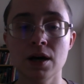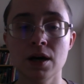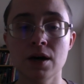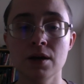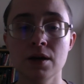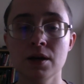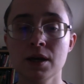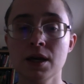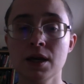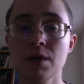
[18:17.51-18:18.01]

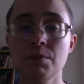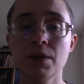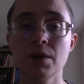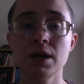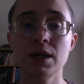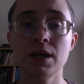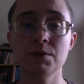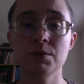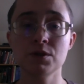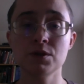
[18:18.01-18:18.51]
Again, my
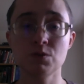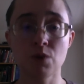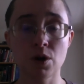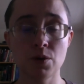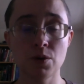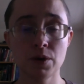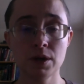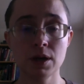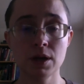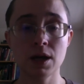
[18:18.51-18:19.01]
name is
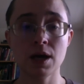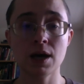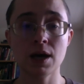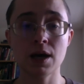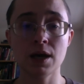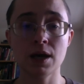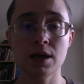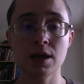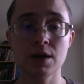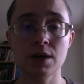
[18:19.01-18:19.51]
Rowan. I
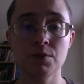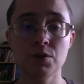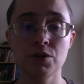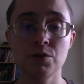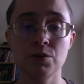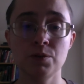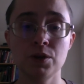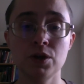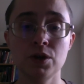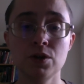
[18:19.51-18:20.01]
am with
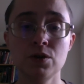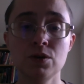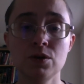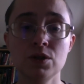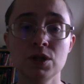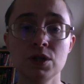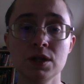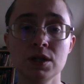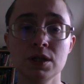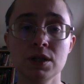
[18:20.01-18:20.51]

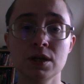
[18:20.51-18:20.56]
Puget